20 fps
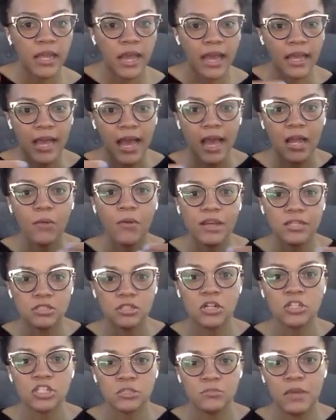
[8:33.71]
Like how do I
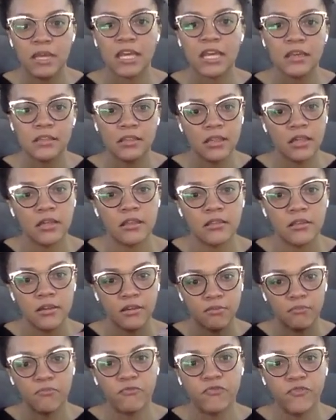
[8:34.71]
start just making
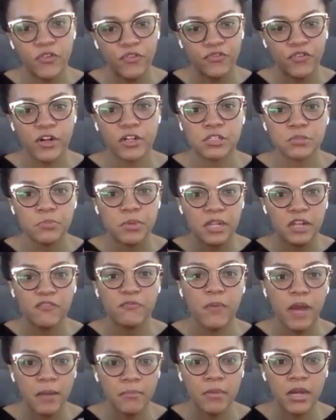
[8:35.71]
the first bit of
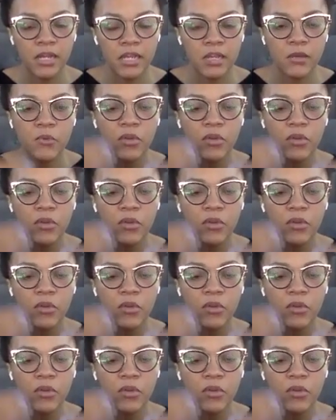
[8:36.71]
my money?